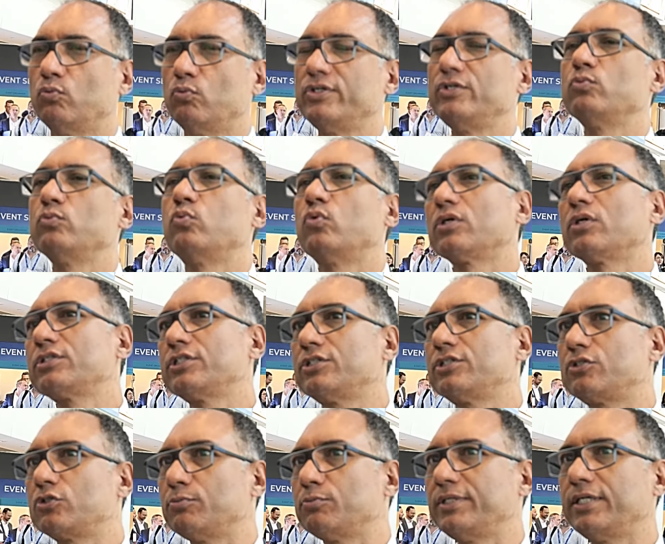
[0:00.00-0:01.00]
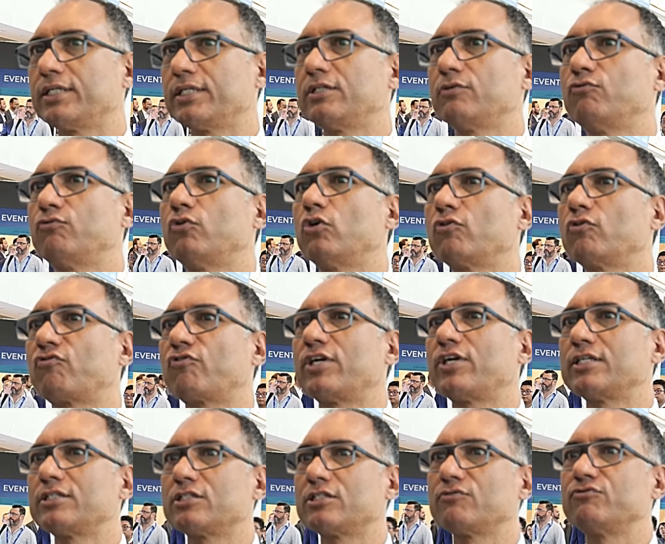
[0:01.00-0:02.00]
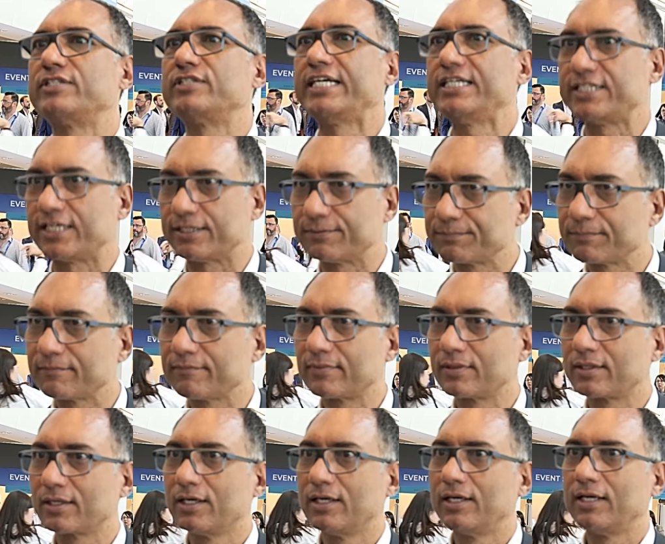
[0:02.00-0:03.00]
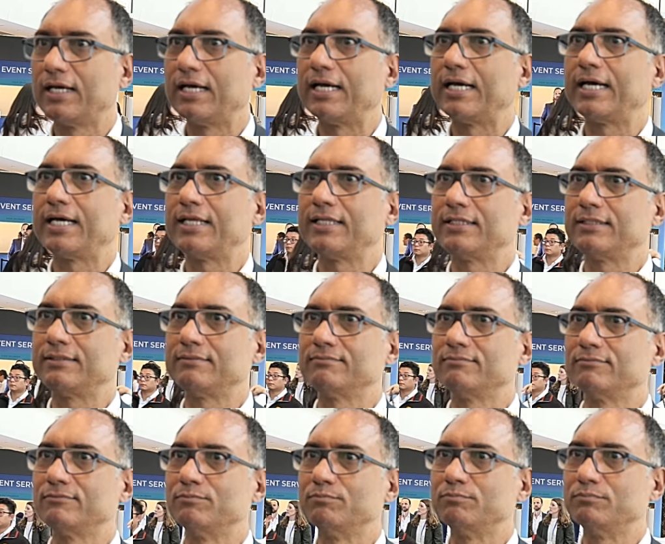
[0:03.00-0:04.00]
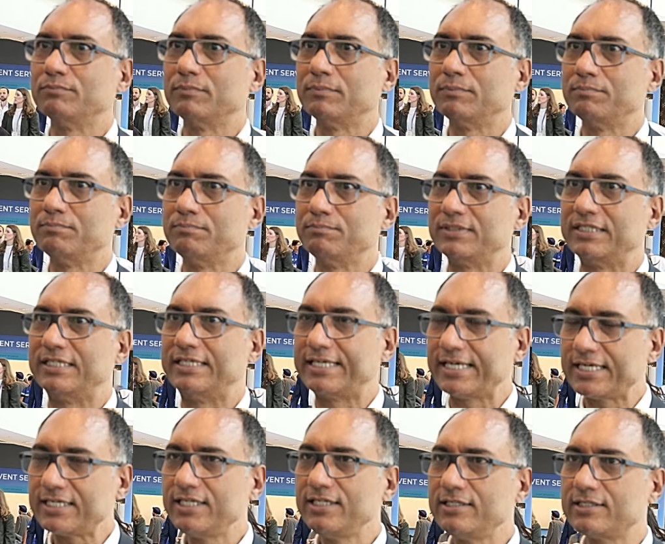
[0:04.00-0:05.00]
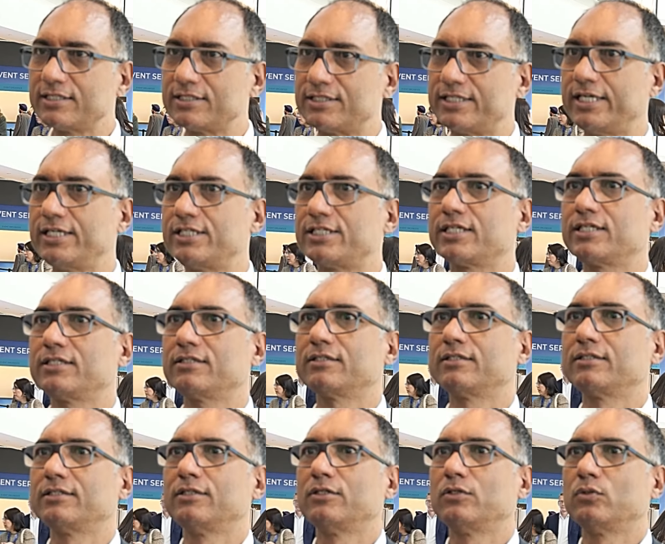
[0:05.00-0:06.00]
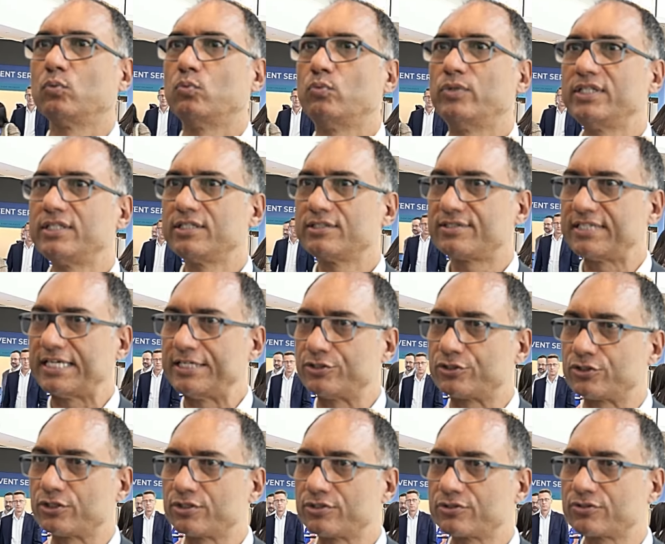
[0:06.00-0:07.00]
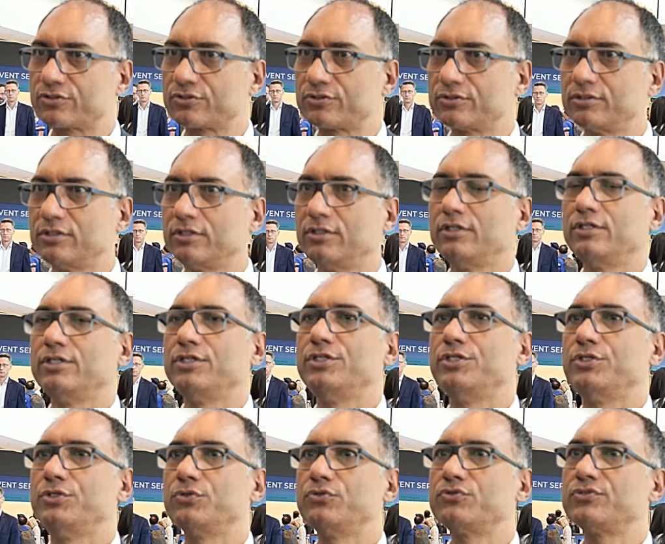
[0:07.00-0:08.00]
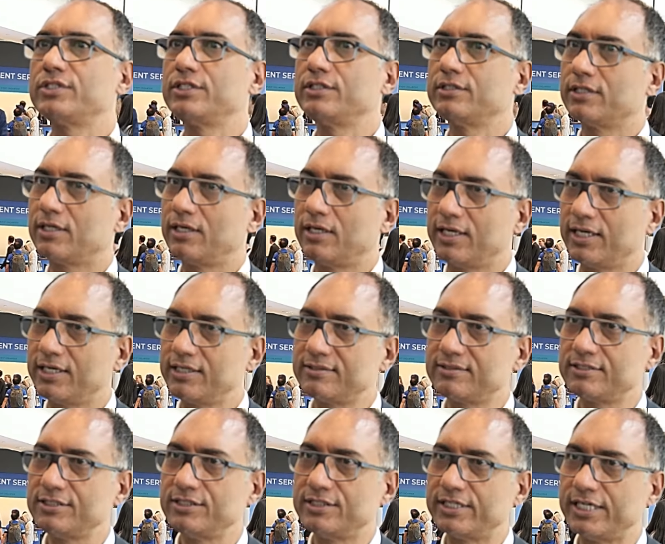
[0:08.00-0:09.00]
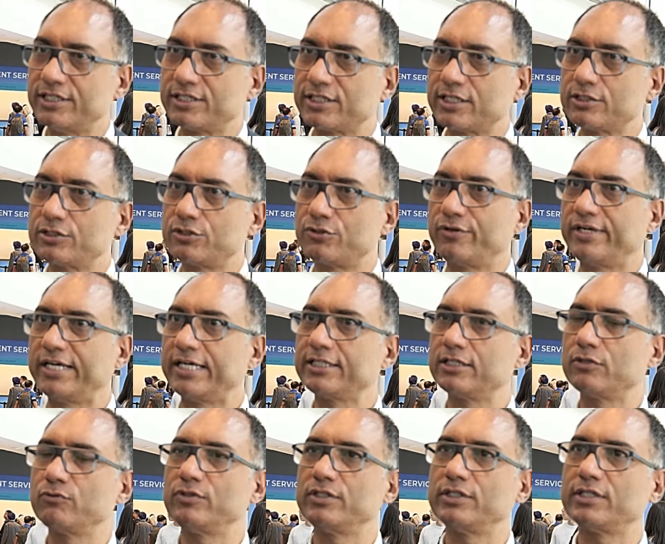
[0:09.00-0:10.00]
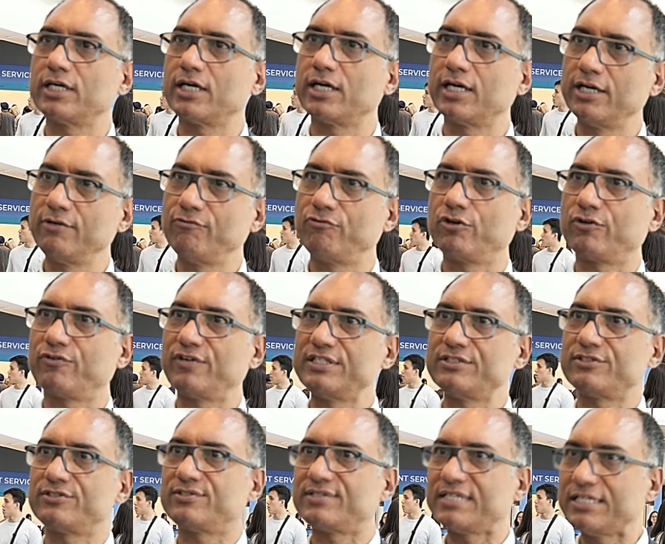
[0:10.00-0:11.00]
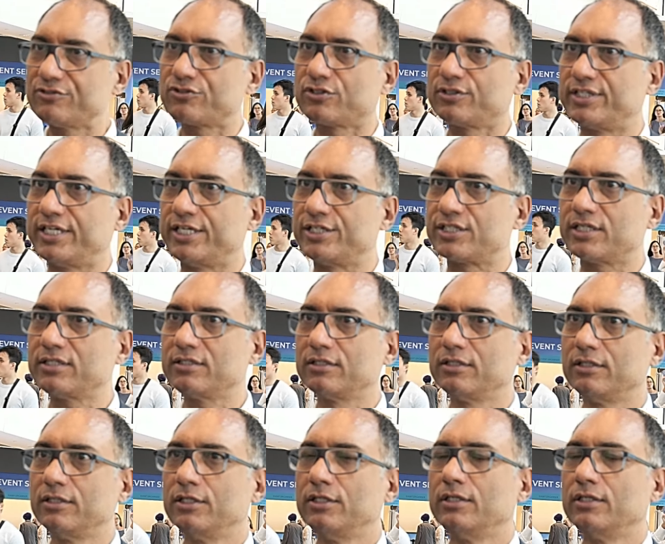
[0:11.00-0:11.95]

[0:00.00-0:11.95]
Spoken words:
we wanted to be at the forefront of data, and getting the data with the sensors, using the legacy data together with the high frequency sensor data,